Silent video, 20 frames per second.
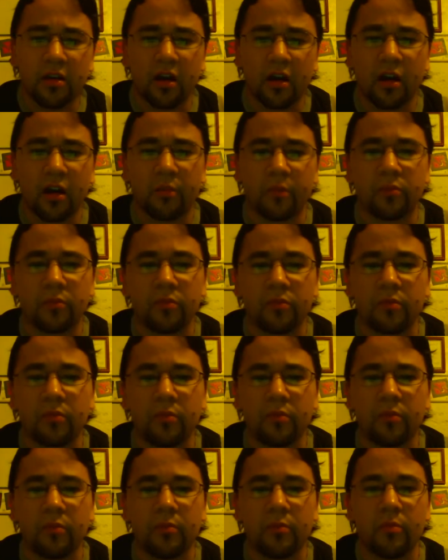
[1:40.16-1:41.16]
um
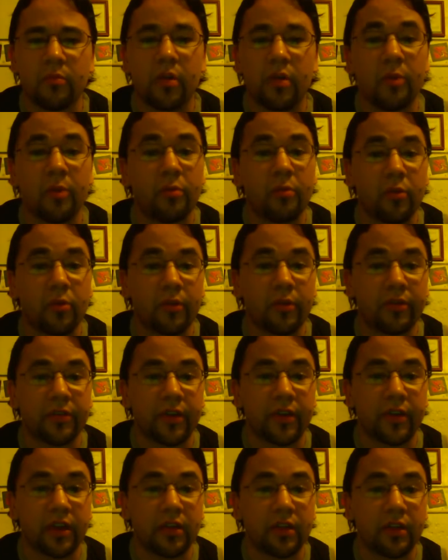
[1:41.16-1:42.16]
important
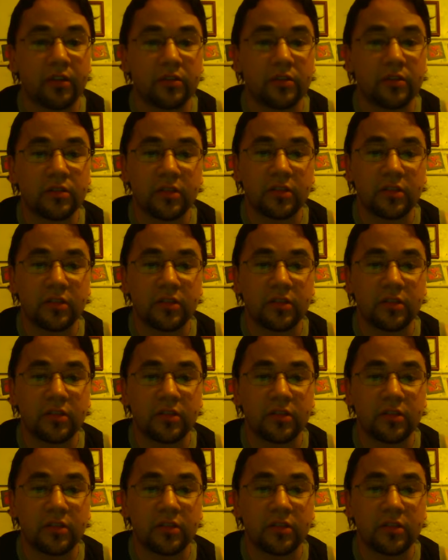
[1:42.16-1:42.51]
thing